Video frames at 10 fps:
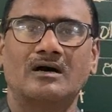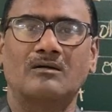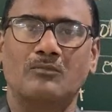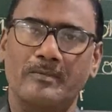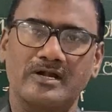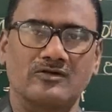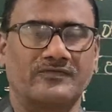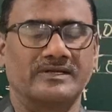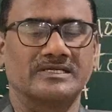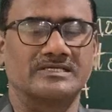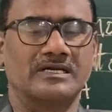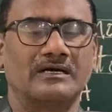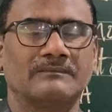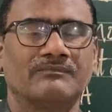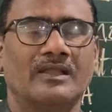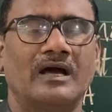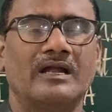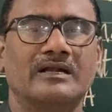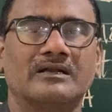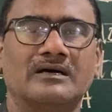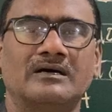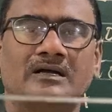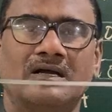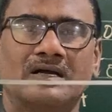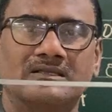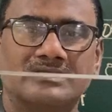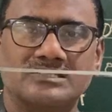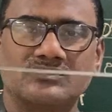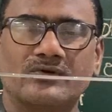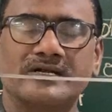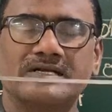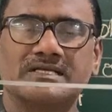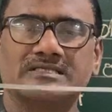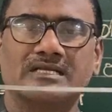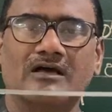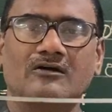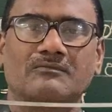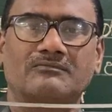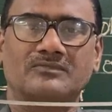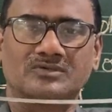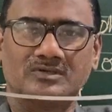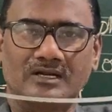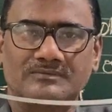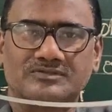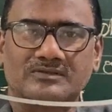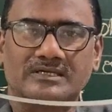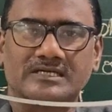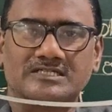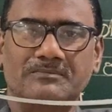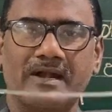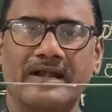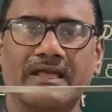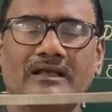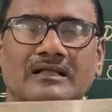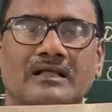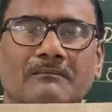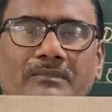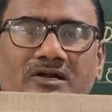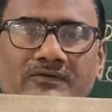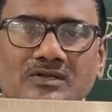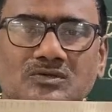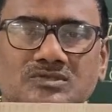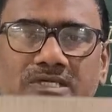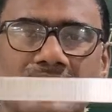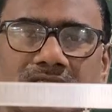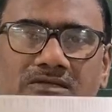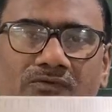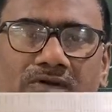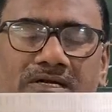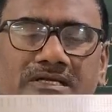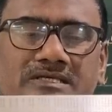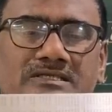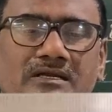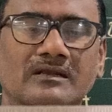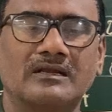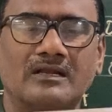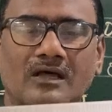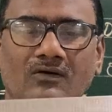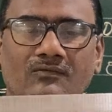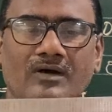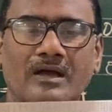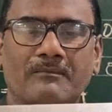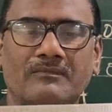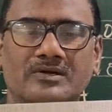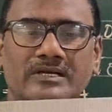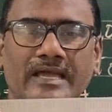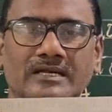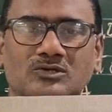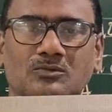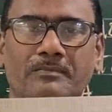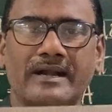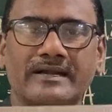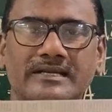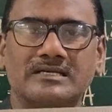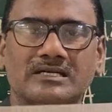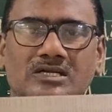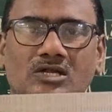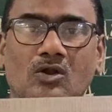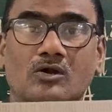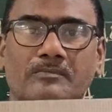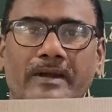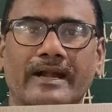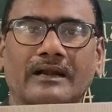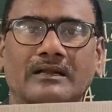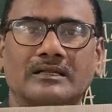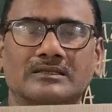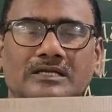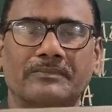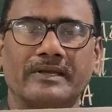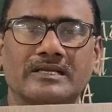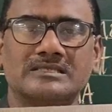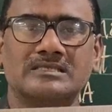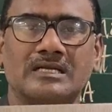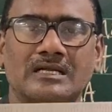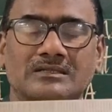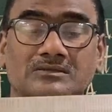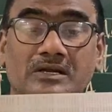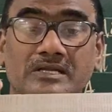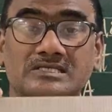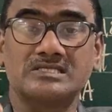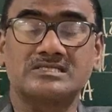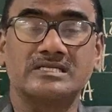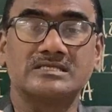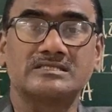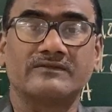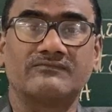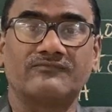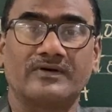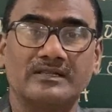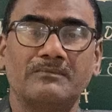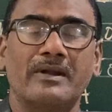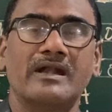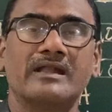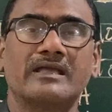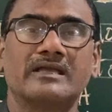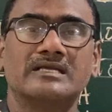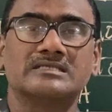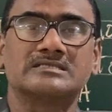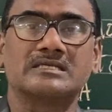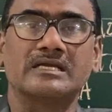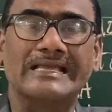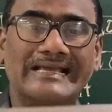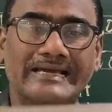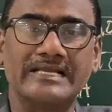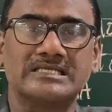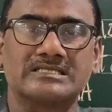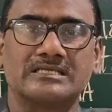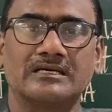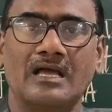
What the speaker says: moment of inertia. And this orientation, you can observe that it is bending. But when you change the orientation, now I am trying to bend it, it cannot bend. That means the resistance for the bending is increased